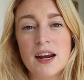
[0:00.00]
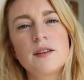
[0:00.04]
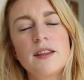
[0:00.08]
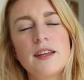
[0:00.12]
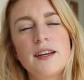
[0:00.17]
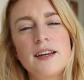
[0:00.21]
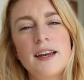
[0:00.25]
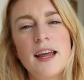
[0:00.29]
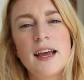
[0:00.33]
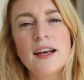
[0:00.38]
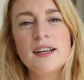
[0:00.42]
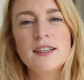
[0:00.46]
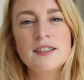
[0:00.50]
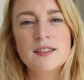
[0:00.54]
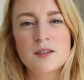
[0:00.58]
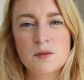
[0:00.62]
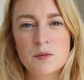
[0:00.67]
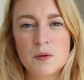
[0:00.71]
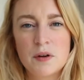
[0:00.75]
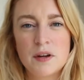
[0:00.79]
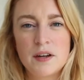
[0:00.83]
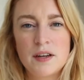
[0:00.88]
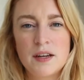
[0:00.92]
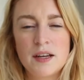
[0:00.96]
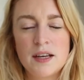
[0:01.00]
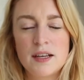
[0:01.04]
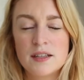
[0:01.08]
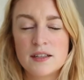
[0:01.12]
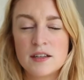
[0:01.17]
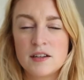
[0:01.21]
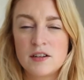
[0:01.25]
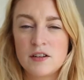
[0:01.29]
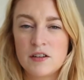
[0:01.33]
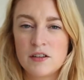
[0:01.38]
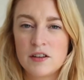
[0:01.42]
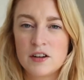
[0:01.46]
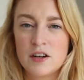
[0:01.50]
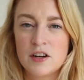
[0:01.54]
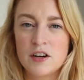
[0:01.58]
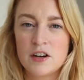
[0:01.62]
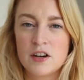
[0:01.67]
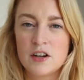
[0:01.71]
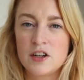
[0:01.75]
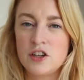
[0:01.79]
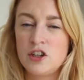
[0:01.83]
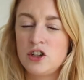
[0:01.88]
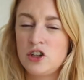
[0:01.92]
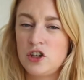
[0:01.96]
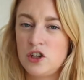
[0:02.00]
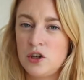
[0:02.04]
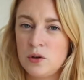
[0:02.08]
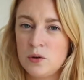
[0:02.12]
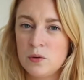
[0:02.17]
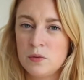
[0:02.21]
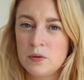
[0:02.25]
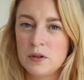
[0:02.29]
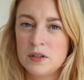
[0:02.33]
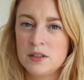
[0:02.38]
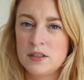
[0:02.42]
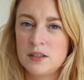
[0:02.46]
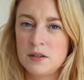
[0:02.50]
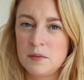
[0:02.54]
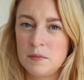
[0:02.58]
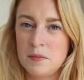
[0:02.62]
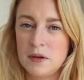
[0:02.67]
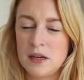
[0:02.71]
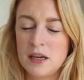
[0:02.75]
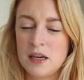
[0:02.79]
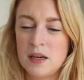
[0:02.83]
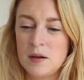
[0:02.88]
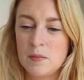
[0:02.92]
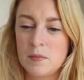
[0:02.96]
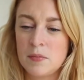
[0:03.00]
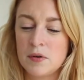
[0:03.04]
So the next one is another new one to me,